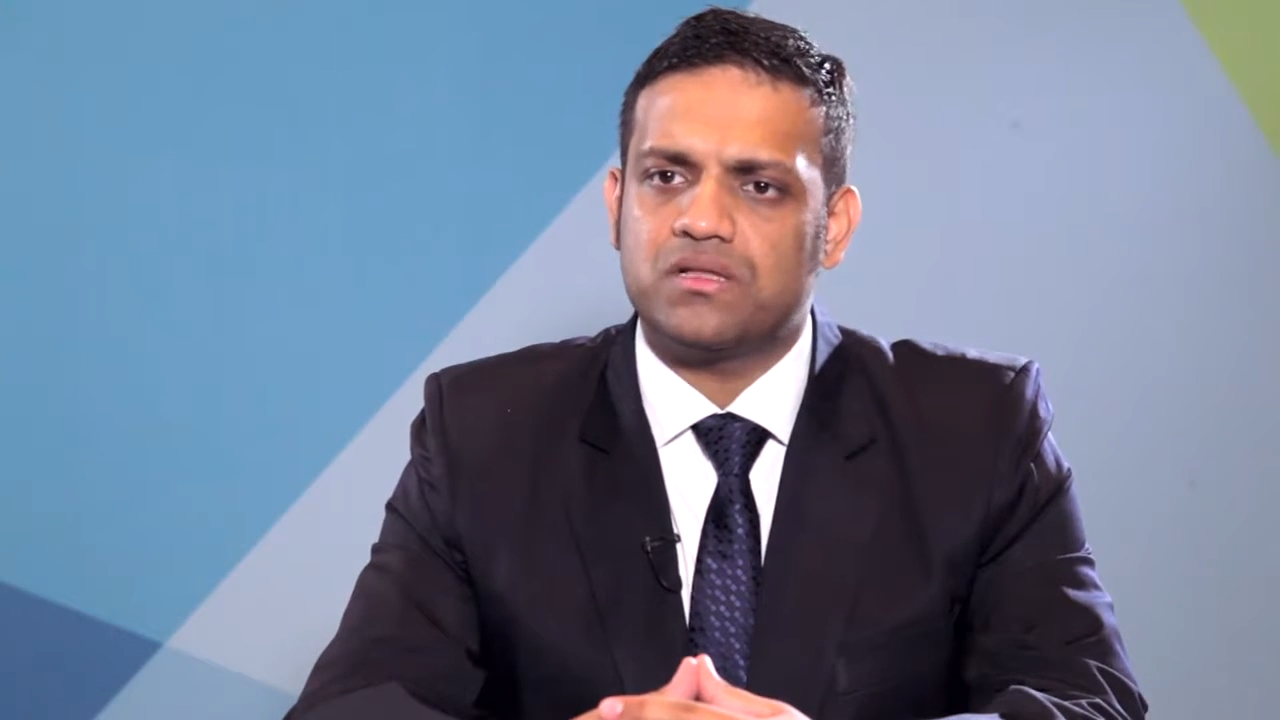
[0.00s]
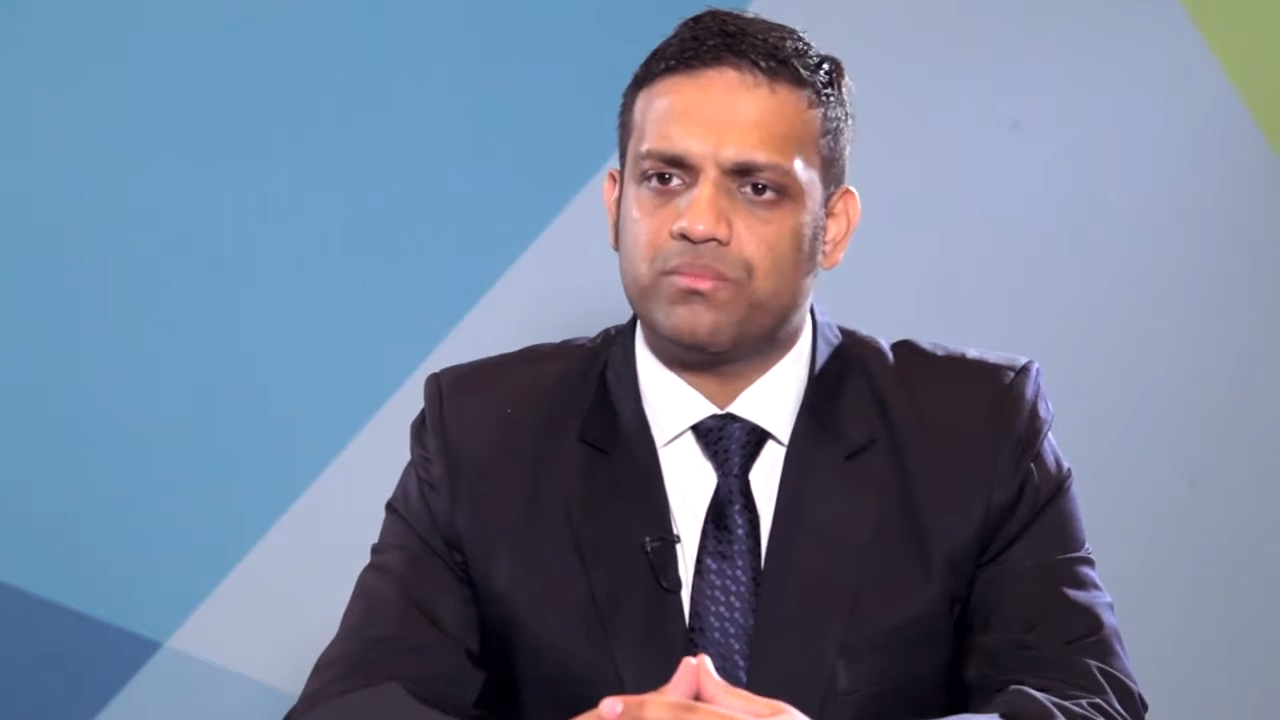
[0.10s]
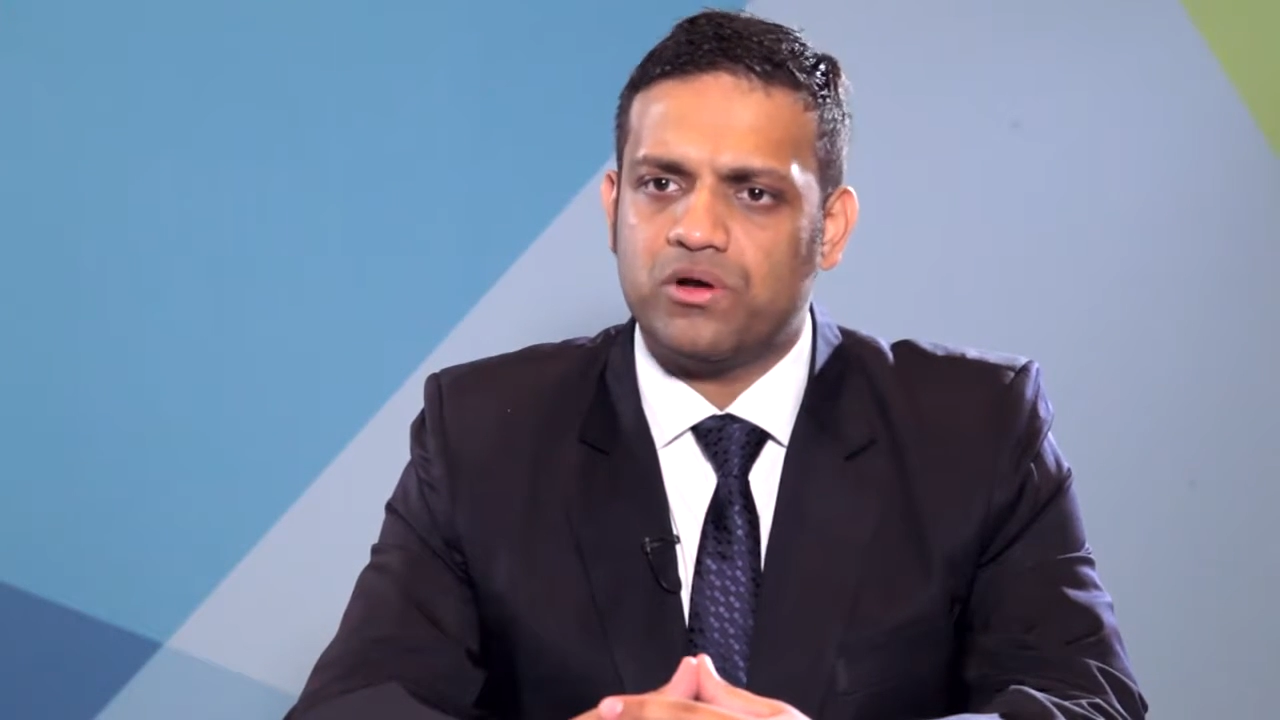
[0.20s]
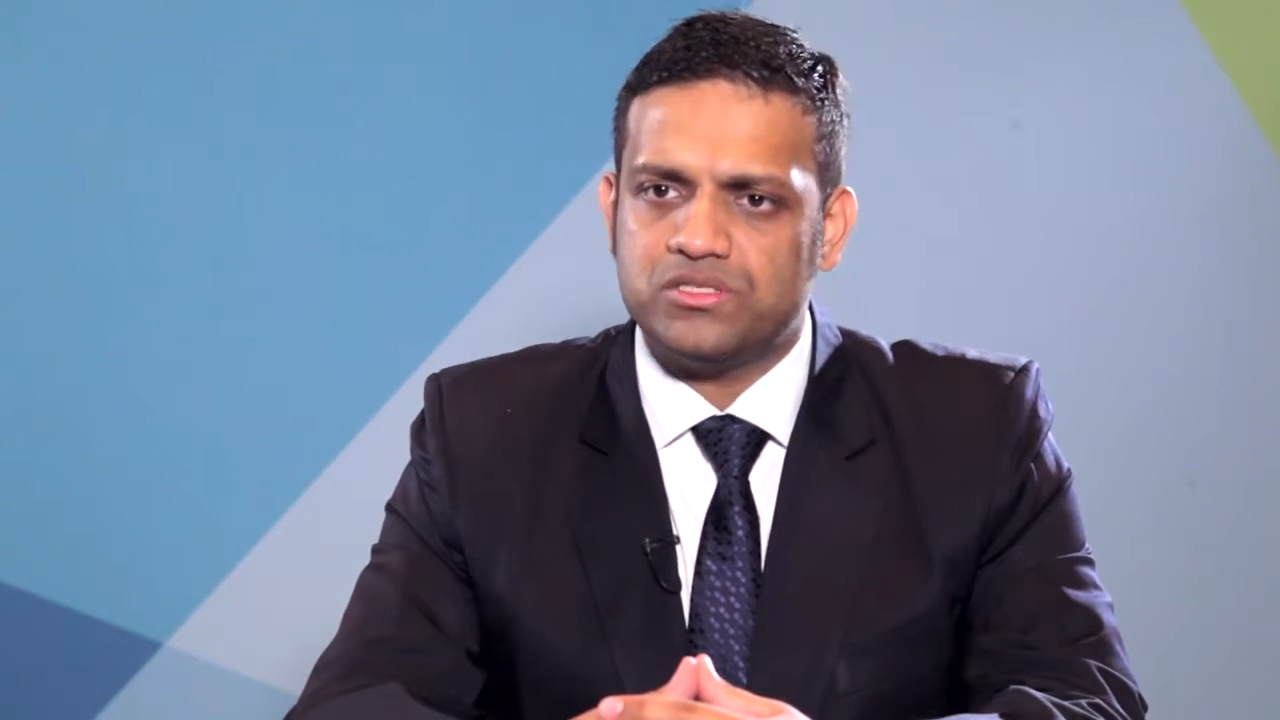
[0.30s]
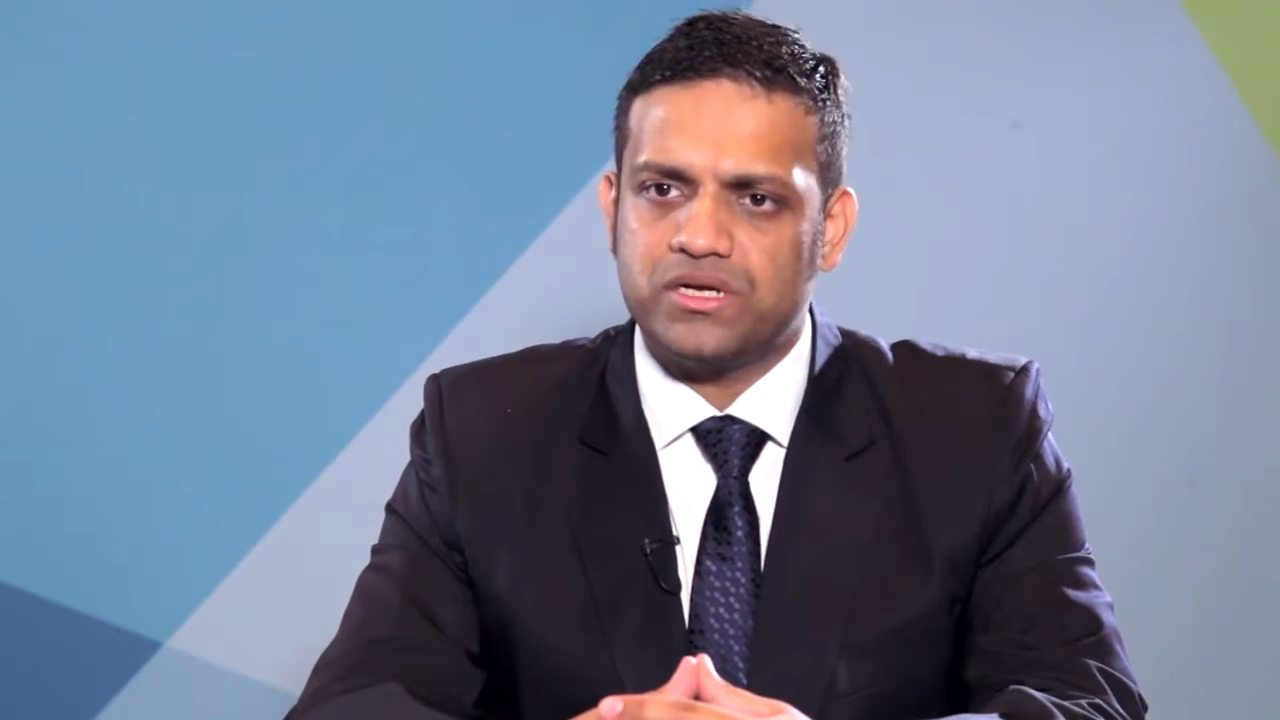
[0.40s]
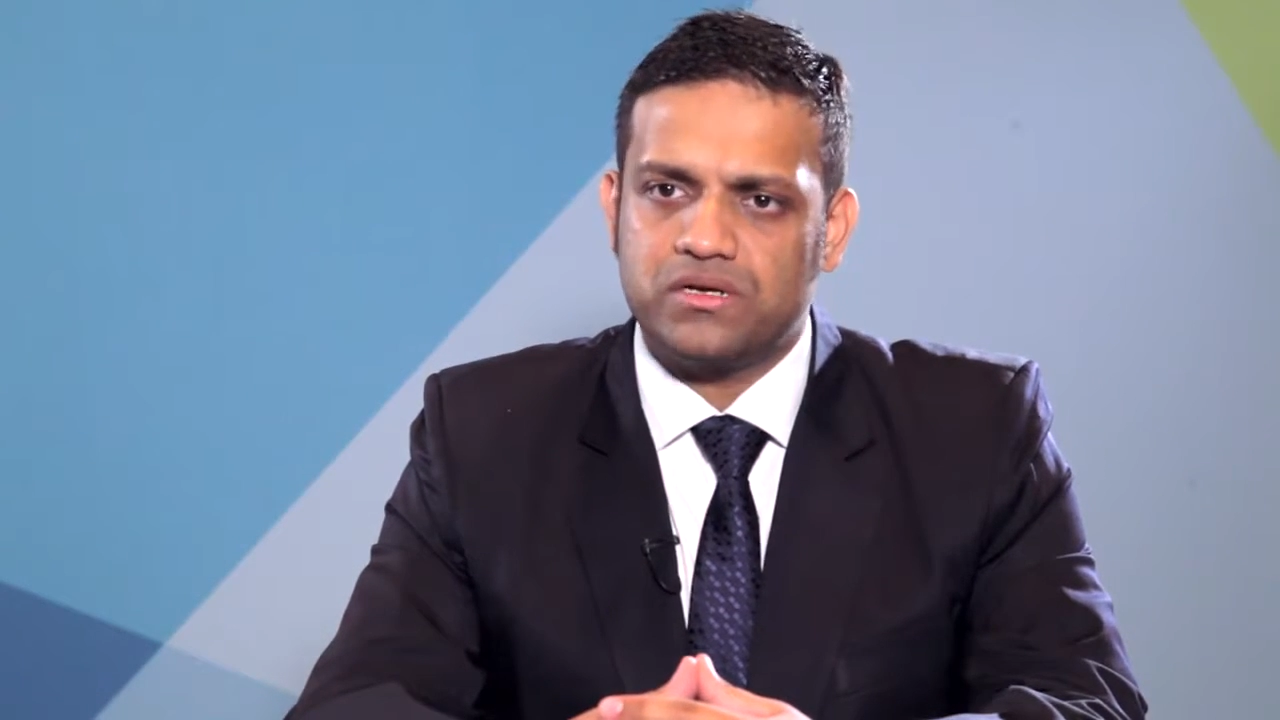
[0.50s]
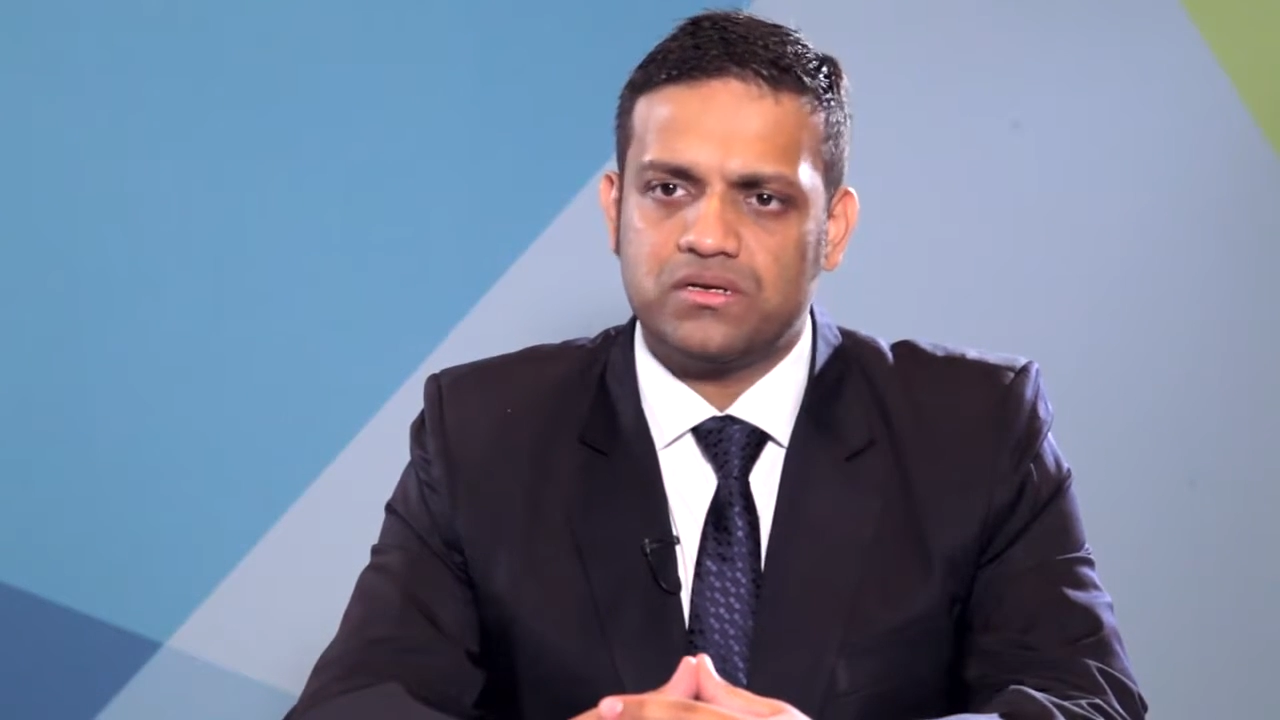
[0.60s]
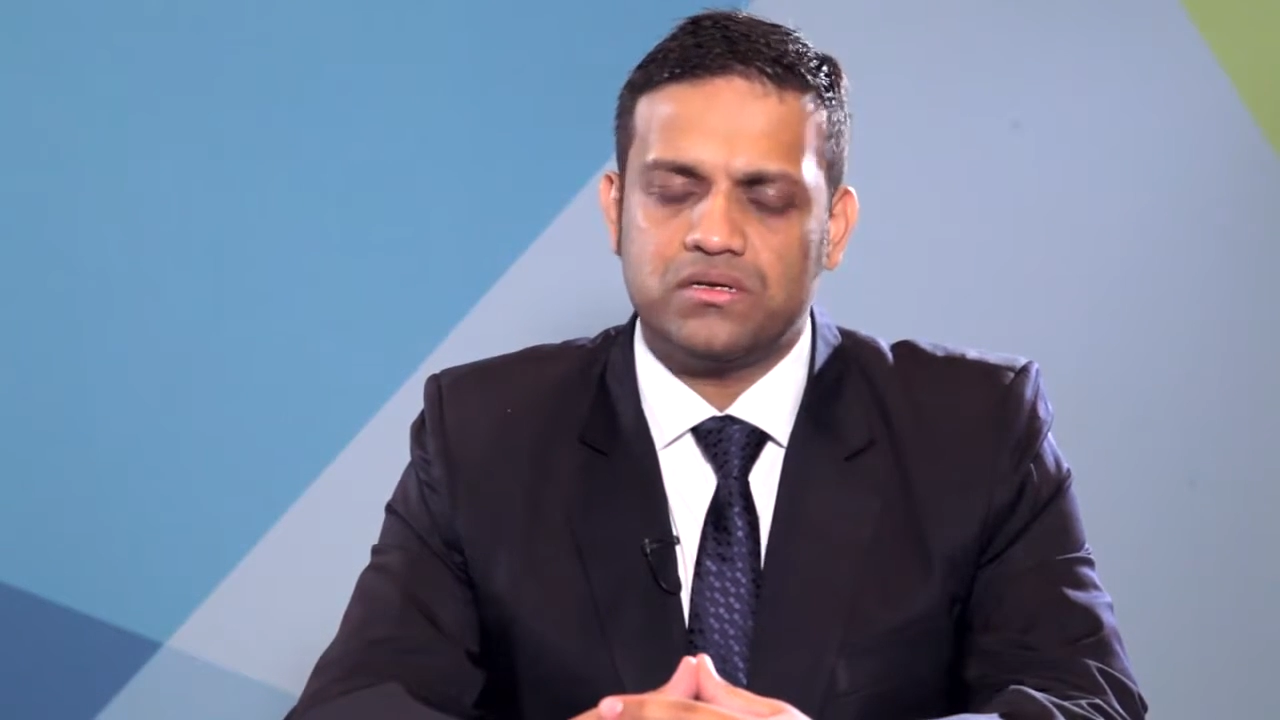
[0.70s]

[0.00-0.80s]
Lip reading: the project.